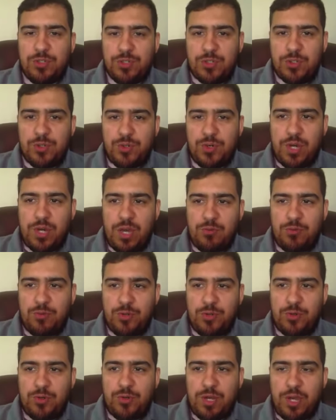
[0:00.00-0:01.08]
So I
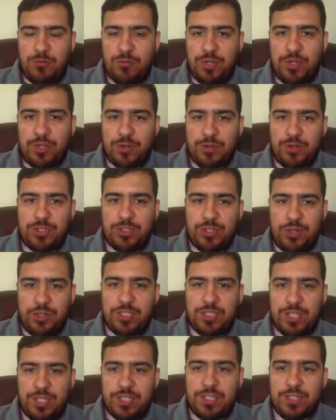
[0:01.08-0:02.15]
would encourage all
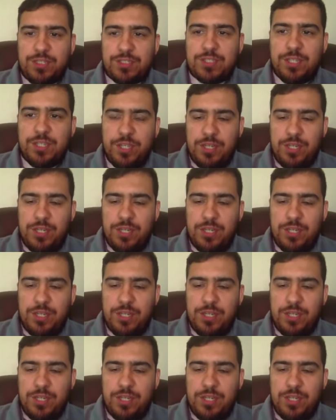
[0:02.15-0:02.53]
tenants